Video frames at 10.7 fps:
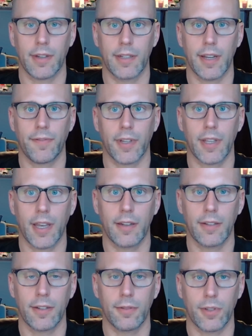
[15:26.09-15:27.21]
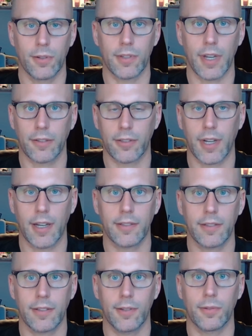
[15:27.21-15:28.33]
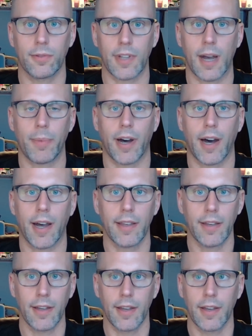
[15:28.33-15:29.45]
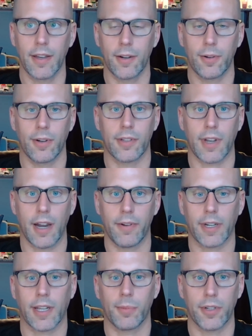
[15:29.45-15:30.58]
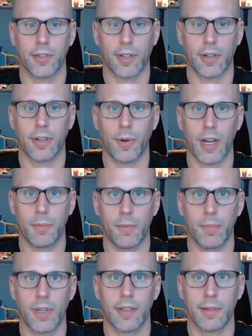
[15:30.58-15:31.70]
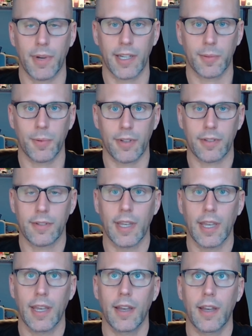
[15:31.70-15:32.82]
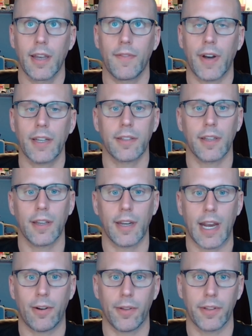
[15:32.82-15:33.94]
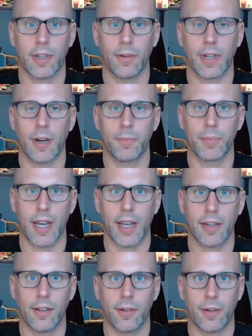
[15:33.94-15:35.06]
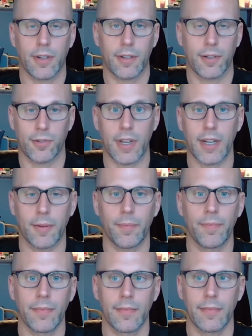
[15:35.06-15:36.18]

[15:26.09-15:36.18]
I definitely tend to use exercise to stop a high or a skyrocketing blood sugar quite a bit, because in my experience, if I see an arrow that's going up diagonal or straight up,